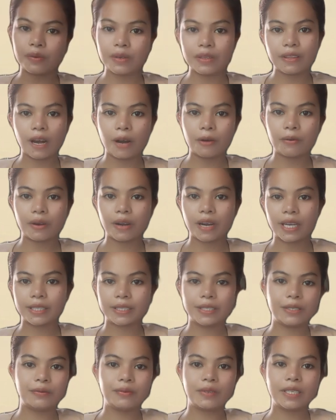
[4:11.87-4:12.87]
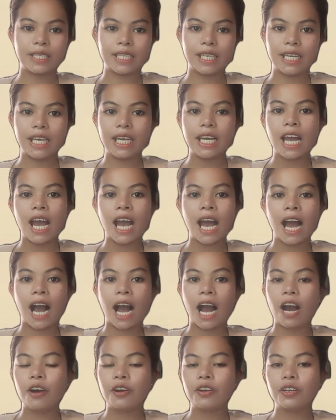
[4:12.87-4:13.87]
with our activity,
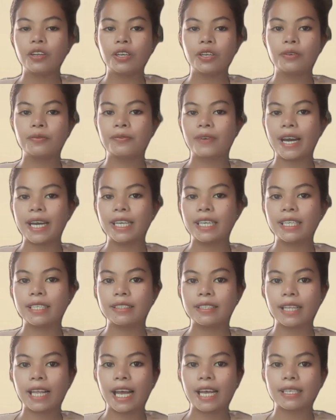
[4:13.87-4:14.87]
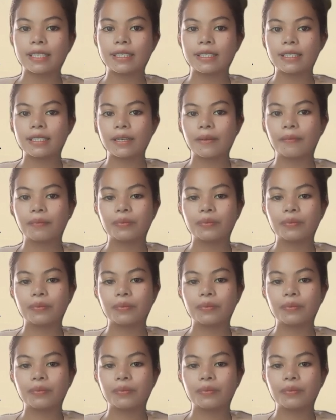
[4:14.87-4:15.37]
how do you find it class?